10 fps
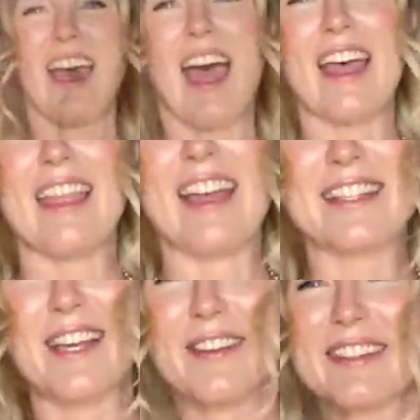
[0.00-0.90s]
And then
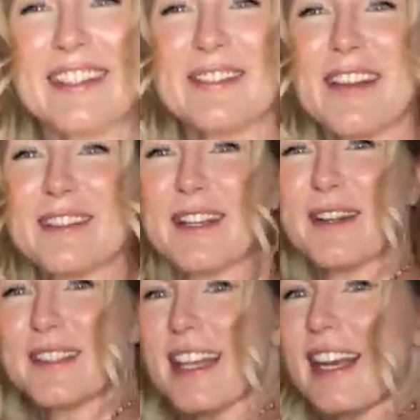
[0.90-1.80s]
so sometimes it
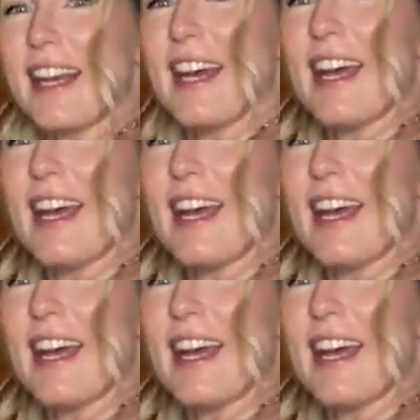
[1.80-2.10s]
goes like,